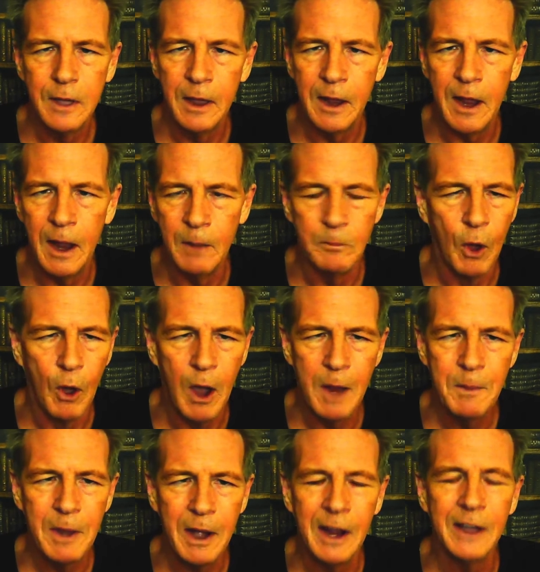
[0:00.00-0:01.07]

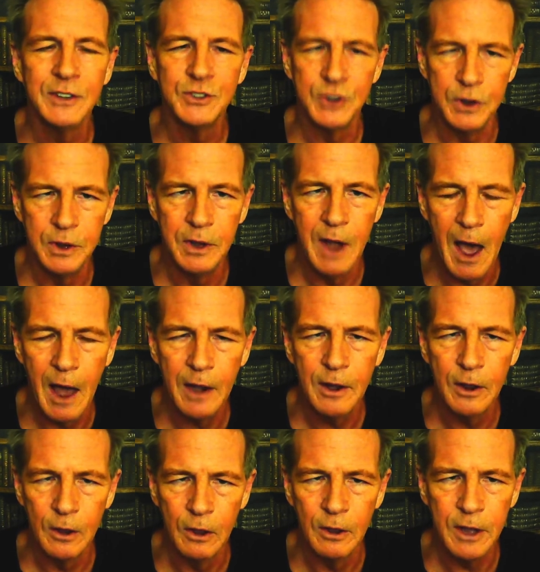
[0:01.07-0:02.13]
Employment is not
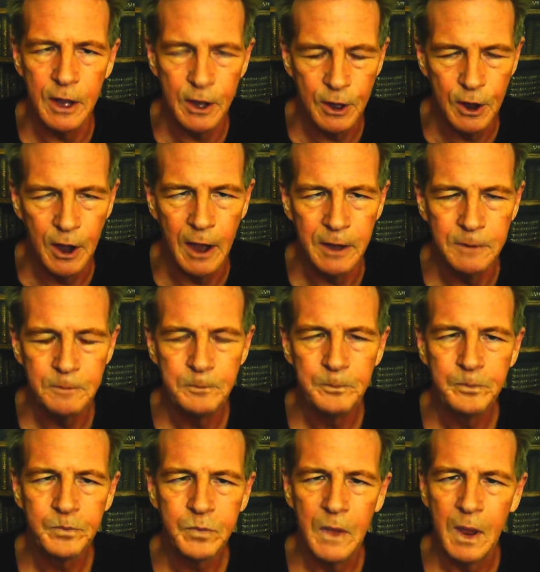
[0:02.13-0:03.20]
looking good.
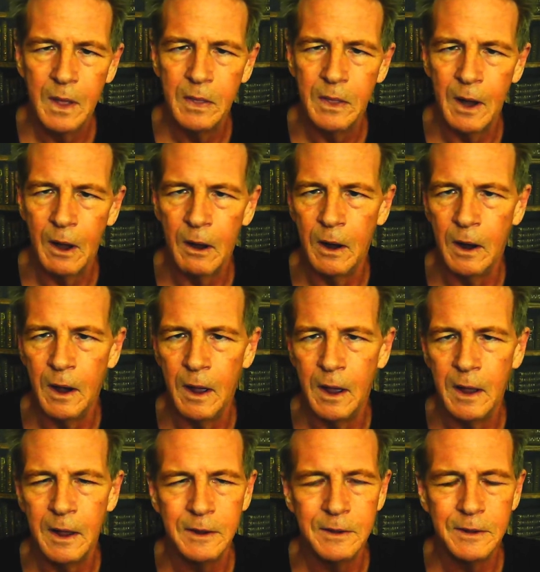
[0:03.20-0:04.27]
There
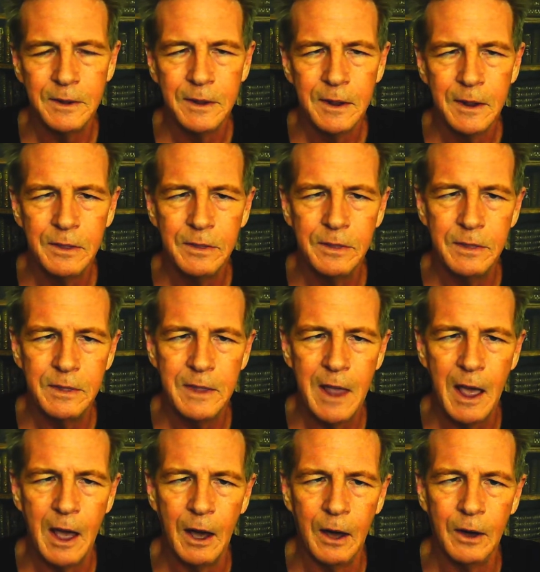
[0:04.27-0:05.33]
are
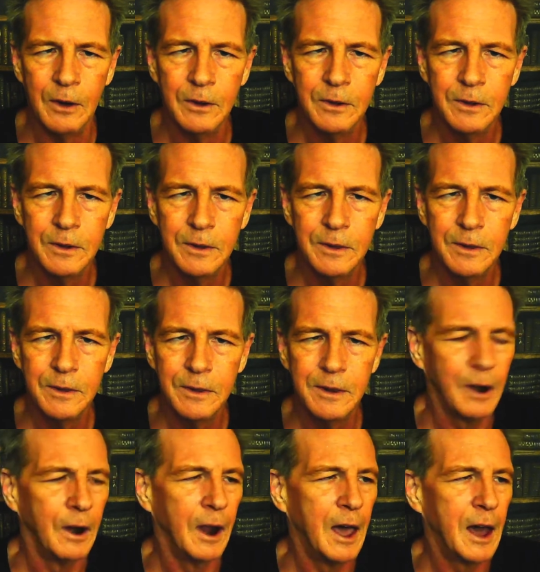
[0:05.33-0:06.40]
a
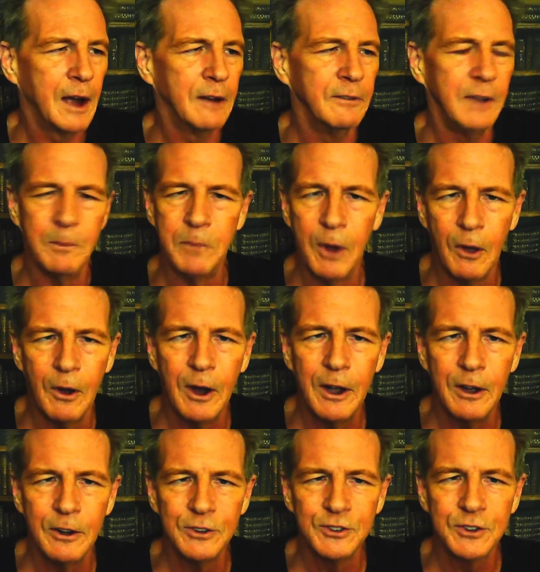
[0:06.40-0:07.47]
lot of
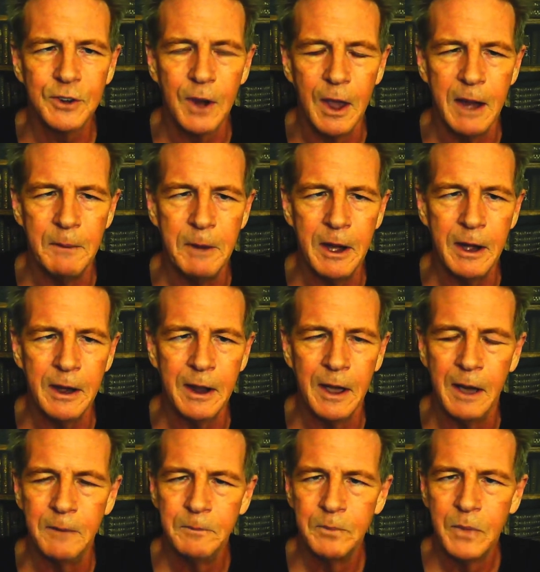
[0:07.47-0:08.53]
employers
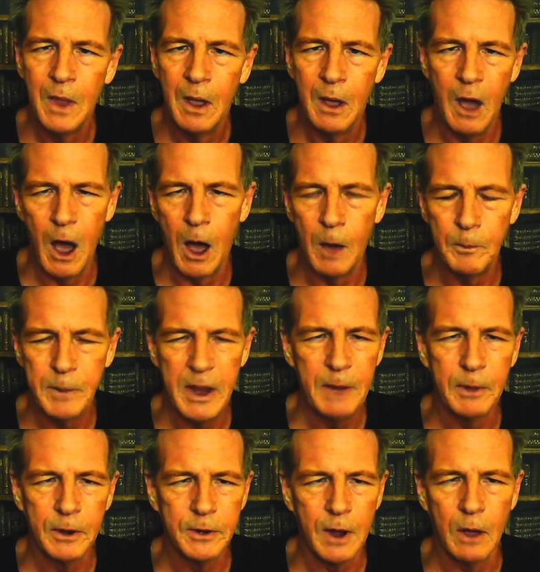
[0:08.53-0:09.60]
claiming,
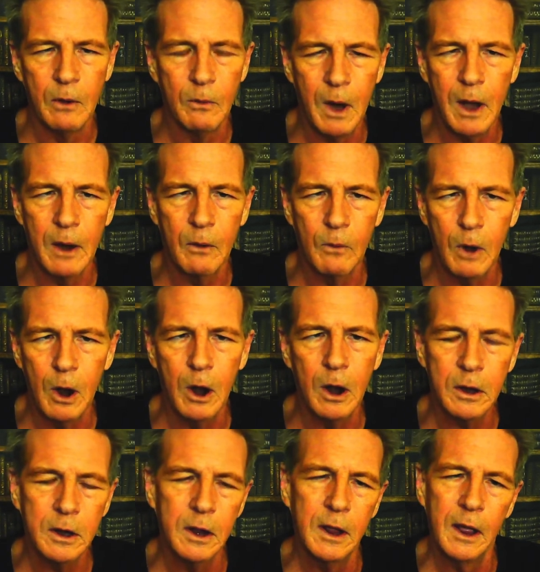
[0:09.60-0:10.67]
people don't want to
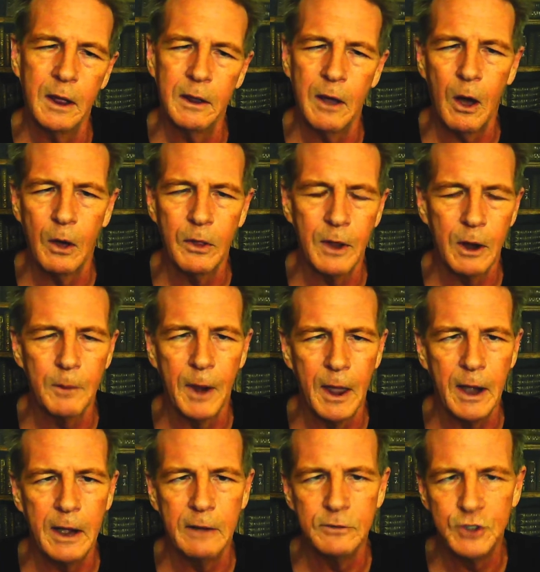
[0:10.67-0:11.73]
work, and there are
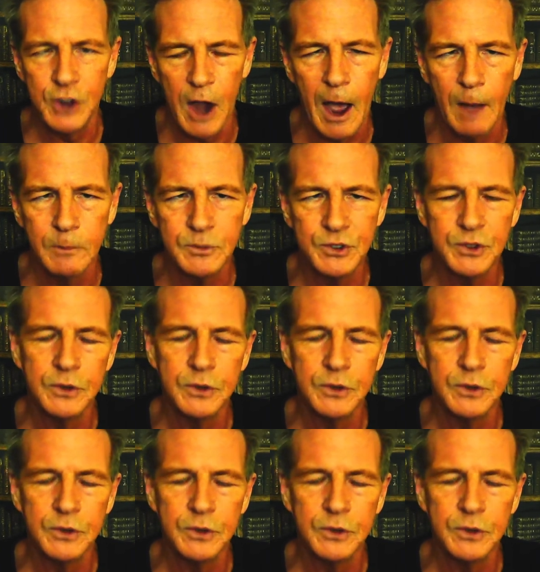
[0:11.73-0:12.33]
plenty of jobs.